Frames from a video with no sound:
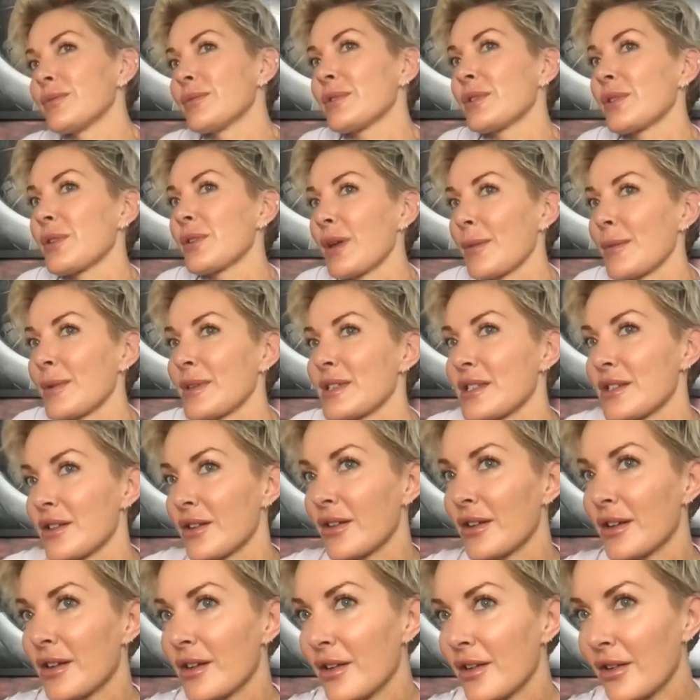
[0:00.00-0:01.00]
don't get me
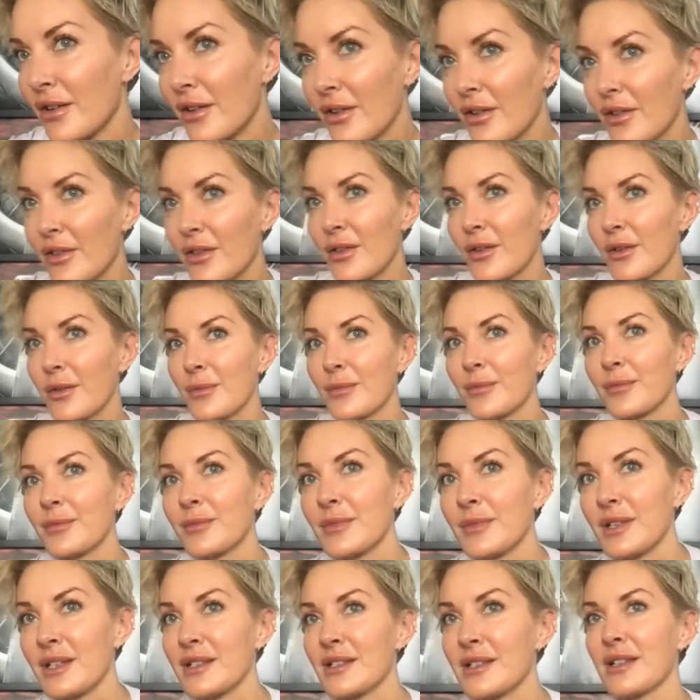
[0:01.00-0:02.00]
started on all the
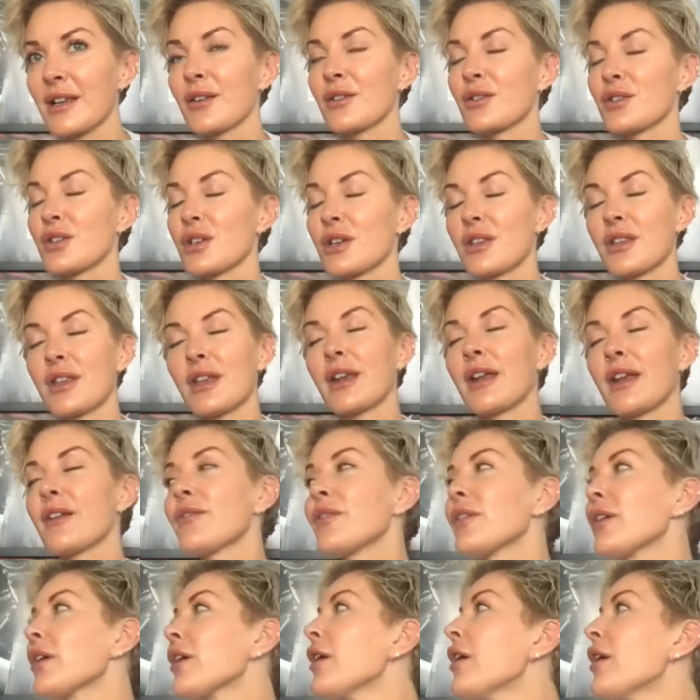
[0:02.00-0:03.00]
nostalgia that I
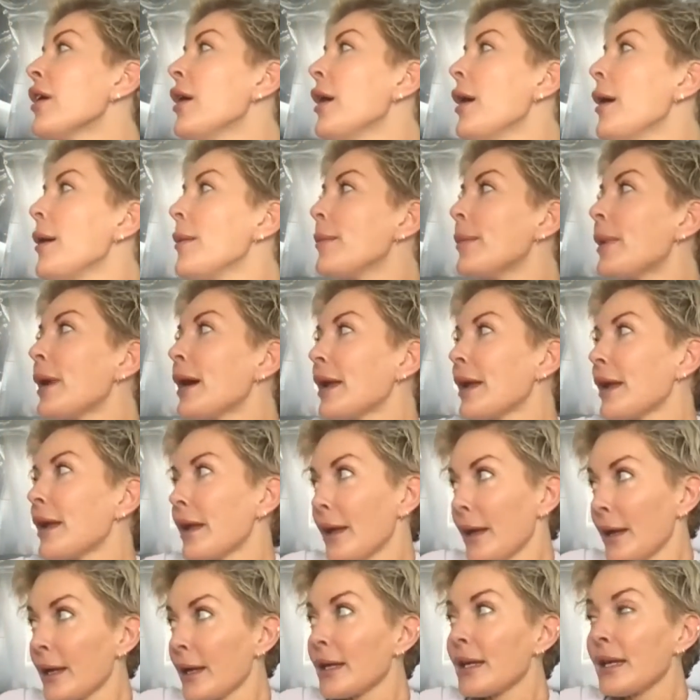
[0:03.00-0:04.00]
feel. But
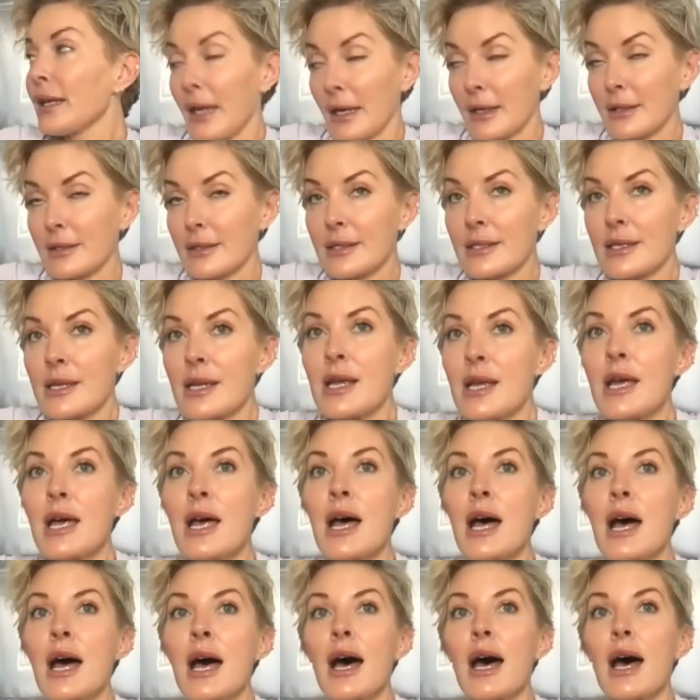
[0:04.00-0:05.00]
yes,
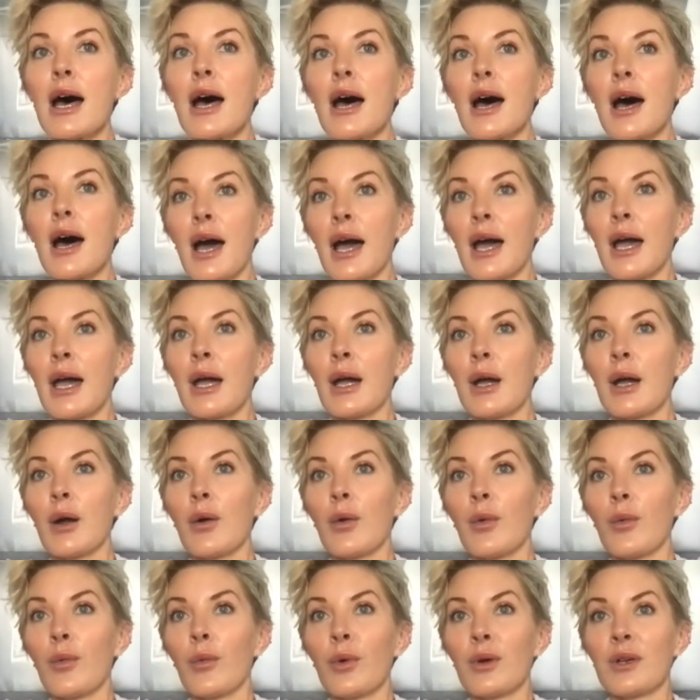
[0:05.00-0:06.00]

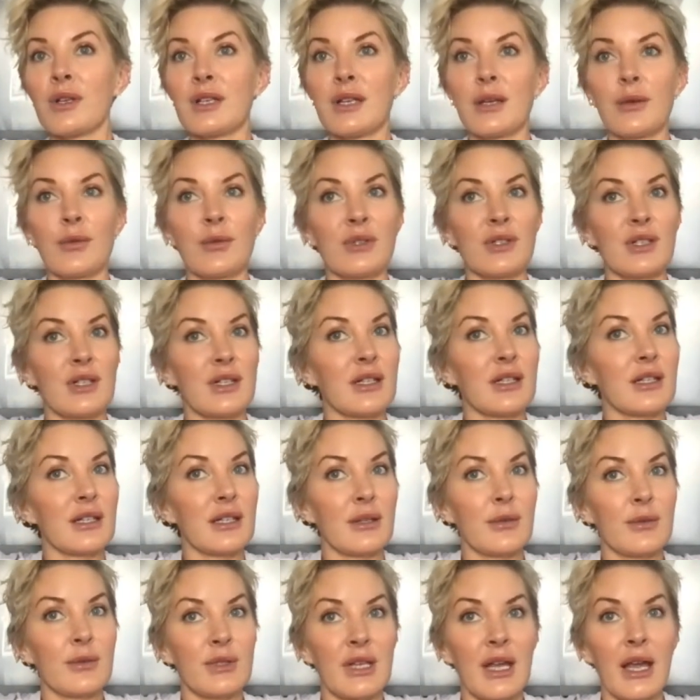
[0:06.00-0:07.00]
it
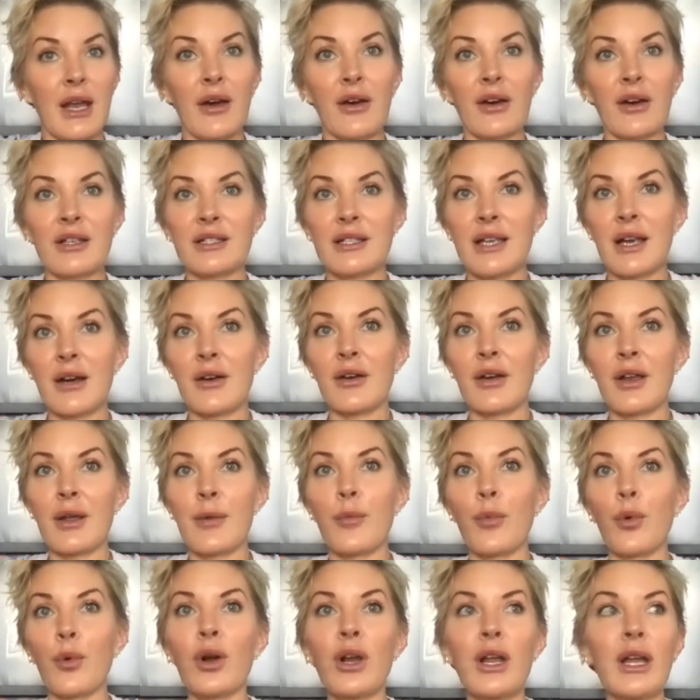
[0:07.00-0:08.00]
was a hairy Saturday
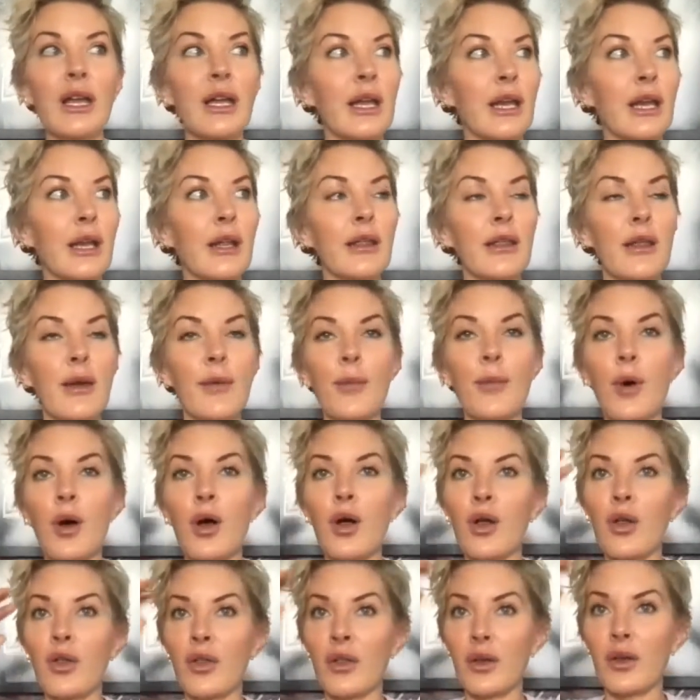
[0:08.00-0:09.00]
morning getting them
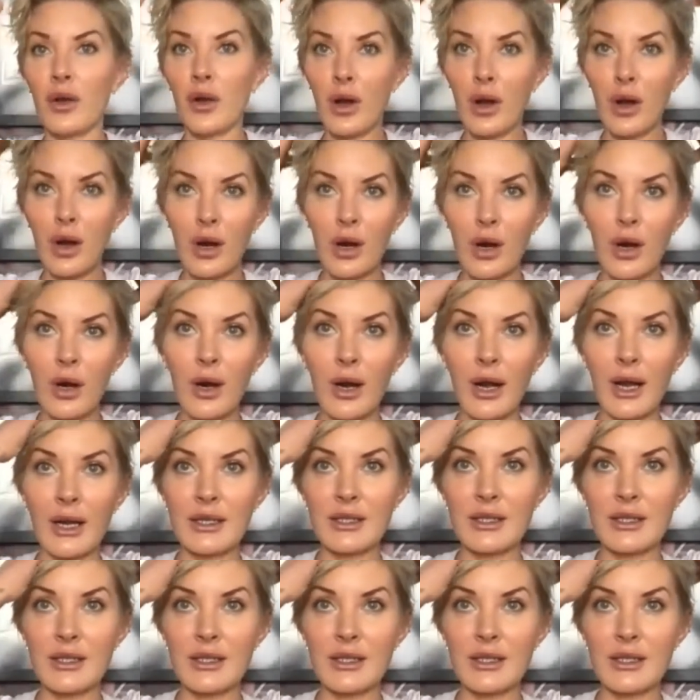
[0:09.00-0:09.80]
all in the car.